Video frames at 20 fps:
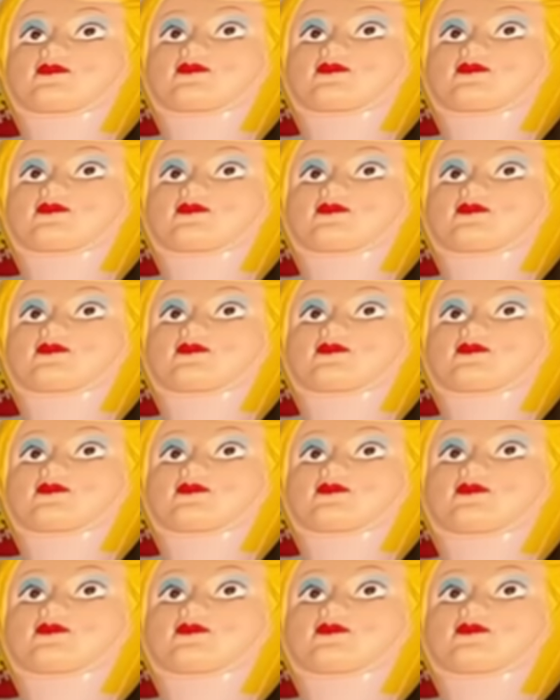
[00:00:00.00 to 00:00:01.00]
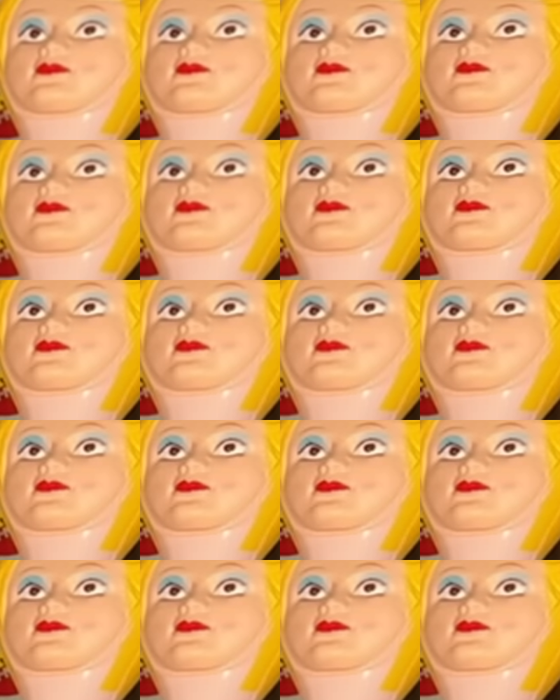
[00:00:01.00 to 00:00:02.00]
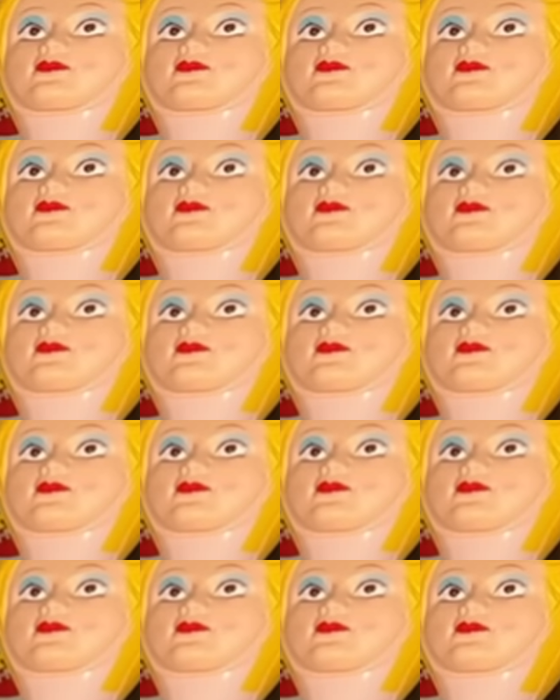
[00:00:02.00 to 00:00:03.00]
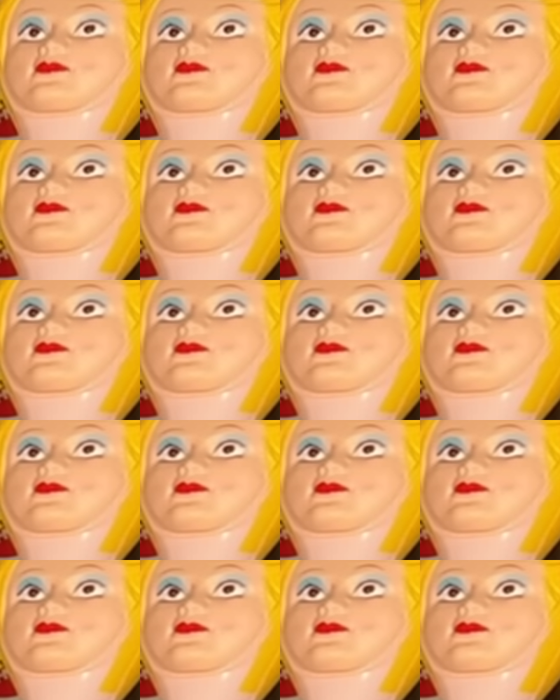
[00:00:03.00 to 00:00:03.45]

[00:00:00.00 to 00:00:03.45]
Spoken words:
(silent)